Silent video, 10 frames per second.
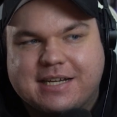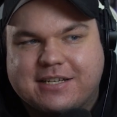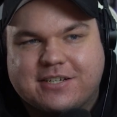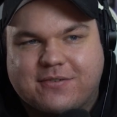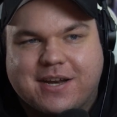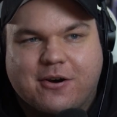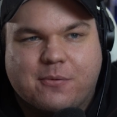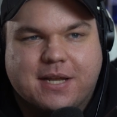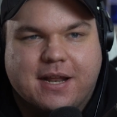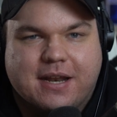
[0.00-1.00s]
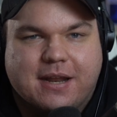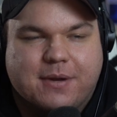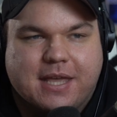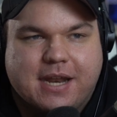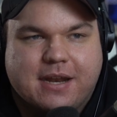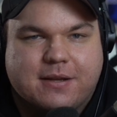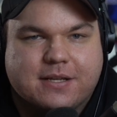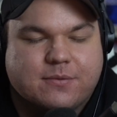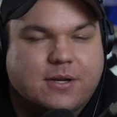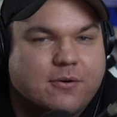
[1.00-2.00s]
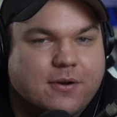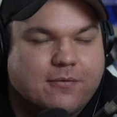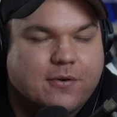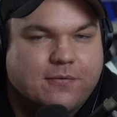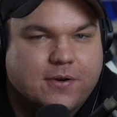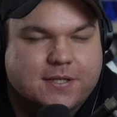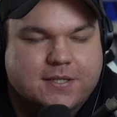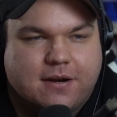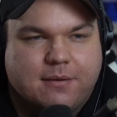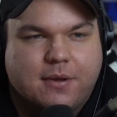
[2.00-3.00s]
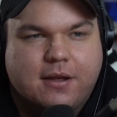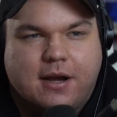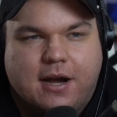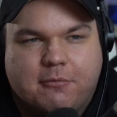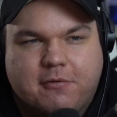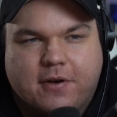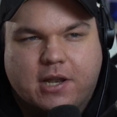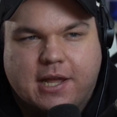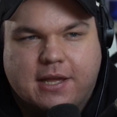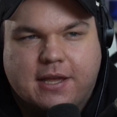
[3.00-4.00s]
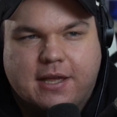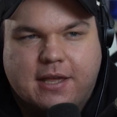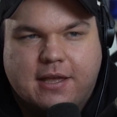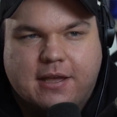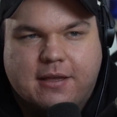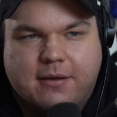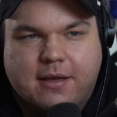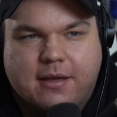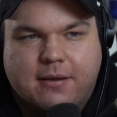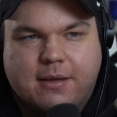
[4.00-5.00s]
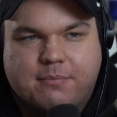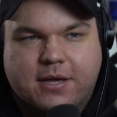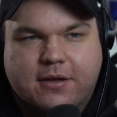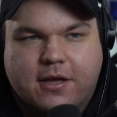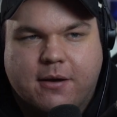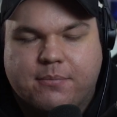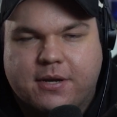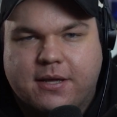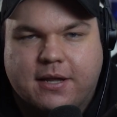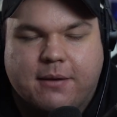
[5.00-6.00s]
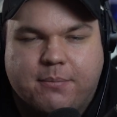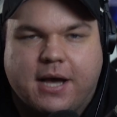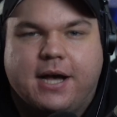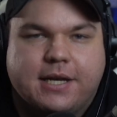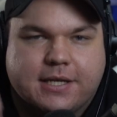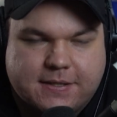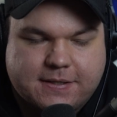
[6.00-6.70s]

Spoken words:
I just really hope that we get in, because we're going for the first time without like a bigger company like behind us